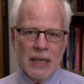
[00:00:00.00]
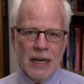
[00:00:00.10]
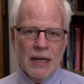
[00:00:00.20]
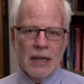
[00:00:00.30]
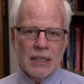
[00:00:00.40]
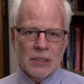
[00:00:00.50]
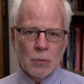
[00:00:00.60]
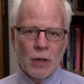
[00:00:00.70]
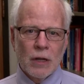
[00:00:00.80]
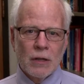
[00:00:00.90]
needed as
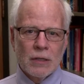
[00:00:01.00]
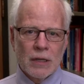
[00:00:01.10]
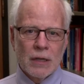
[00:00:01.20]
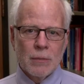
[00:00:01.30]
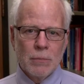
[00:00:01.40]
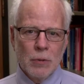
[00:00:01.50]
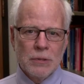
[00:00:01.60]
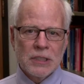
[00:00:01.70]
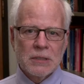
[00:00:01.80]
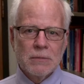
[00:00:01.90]
well to
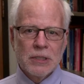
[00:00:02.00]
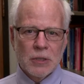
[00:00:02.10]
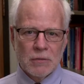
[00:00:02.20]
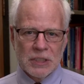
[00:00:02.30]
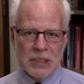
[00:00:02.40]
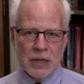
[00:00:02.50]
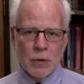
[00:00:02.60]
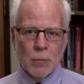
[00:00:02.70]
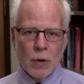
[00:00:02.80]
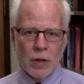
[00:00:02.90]
boost service
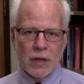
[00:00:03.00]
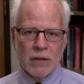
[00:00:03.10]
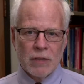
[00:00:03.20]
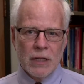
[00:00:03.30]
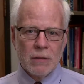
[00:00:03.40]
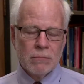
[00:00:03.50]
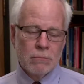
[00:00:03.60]
sector productivity,